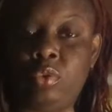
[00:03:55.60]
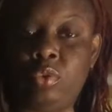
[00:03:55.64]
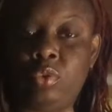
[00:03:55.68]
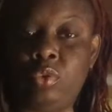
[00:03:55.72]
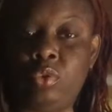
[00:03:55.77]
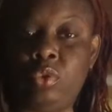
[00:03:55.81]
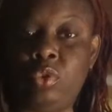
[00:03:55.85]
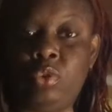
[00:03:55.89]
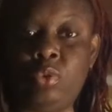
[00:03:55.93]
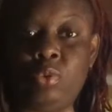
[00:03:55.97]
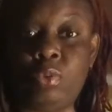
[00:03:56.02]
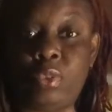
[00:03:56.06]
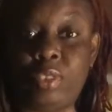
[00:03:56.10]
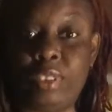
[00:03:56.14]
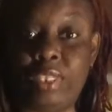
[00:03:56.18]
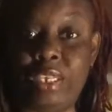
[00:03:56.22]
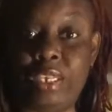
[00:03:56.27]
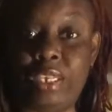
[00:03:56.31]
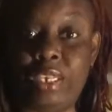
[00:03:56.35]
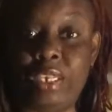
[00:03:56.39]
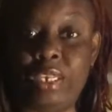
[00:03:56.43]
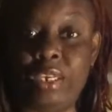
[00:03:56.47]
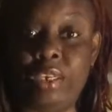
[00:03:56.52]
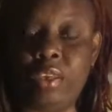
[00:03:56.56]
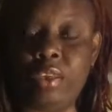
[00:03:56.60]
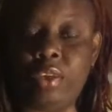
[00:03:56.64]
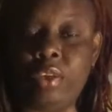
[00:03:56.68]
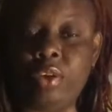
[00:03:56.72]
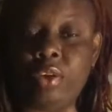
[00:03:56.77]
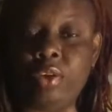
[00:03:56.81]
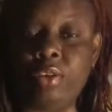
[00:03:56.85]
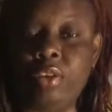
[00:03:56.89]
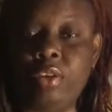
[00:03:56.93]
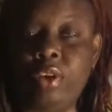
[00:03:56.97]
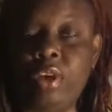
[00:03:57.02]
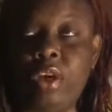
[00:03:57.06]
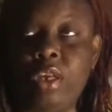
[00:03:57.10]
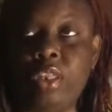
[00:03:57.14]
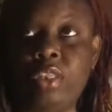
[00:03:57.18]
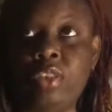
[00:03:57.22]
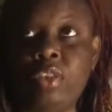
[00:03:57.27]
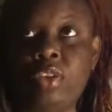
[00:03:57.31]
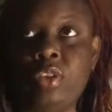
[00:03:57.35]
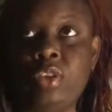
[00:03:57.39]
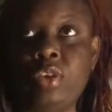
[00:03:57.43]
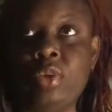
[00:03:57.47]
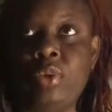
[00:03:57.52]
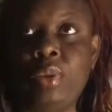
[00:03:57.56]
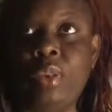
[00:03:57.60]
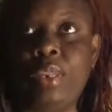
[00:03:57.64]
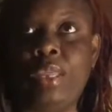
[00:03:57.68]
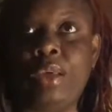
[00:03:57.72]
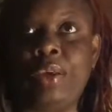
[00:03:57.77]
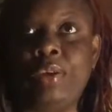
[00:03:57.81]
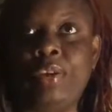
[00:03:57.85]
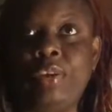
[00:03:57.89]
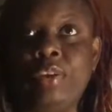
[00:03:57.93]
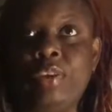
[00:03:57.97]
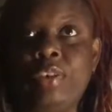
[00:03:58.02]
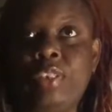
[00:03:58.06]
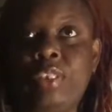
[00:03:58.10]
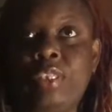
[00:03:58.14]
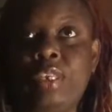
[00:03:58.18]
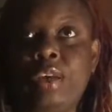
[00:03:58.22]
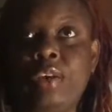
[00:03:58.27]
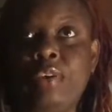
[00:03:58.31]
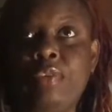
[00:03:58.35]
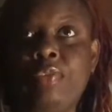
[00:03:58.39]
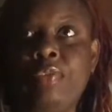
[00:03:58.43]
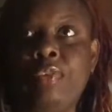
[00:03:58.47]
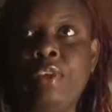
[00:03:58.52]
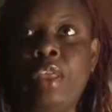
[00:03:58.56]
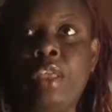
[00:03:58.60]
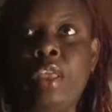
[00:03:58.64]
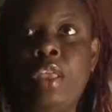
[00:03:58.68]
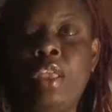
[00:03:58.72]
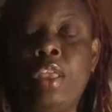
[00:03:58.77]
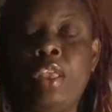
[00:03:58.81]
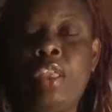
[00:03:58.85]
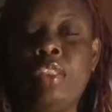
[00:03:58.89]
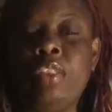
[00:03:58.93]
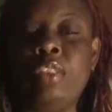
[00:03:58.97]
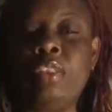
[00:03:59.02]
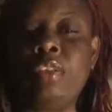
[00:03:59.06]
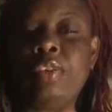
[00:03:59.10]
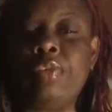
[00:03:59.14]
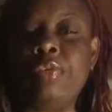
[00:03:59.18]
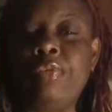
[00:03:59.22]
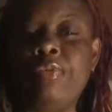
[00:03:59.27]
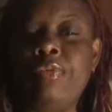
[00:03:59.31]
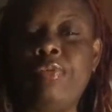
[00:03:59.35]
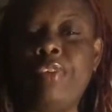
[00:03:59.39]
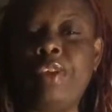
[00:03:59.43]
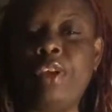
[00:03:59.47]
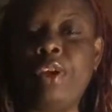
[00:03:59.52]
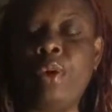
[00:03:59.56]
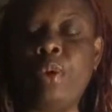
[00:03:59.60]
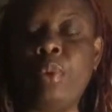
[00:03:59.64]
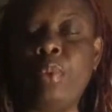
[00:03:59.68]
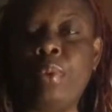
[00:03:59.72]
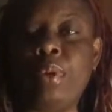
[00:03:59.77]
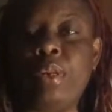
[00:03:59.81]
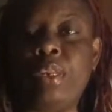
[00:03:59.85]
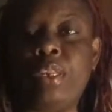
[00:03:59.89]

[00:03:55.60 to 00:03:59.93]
to see your thoughts. You allow yourself to feel what it